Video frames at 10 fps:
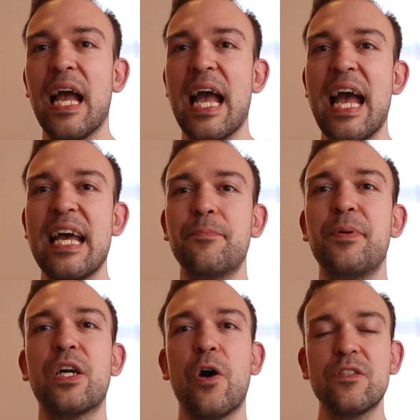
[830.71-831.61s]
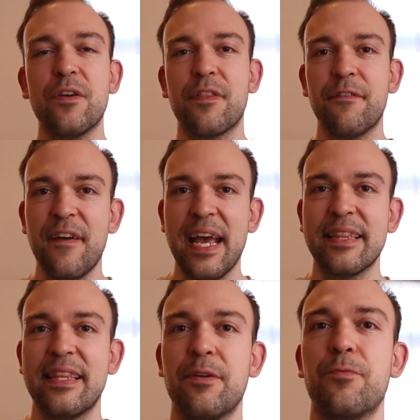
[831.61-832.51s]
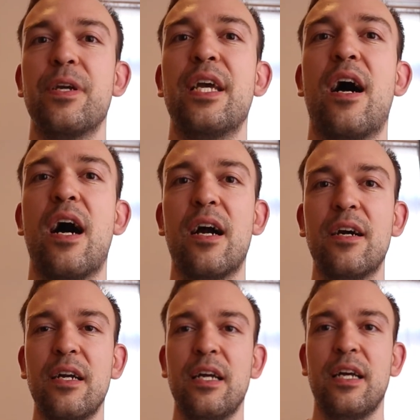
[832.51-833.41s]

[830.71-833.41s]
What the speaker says: And because of the fact that we are